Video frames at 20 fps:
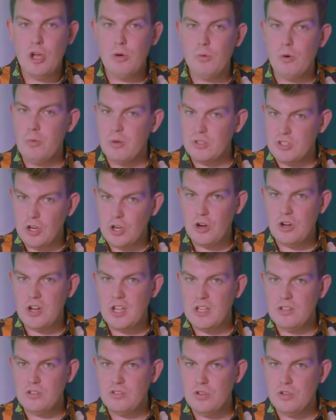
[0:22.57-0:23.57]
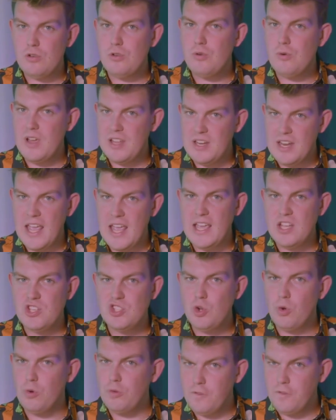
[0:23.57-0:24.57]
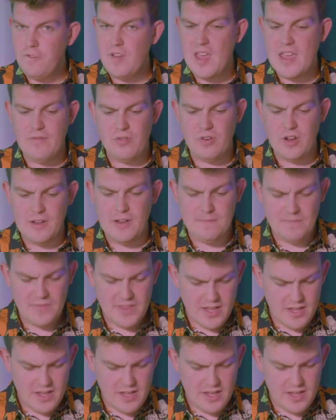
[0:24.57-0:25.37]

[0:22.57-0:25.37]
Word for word: we're returning to an age-old favorite,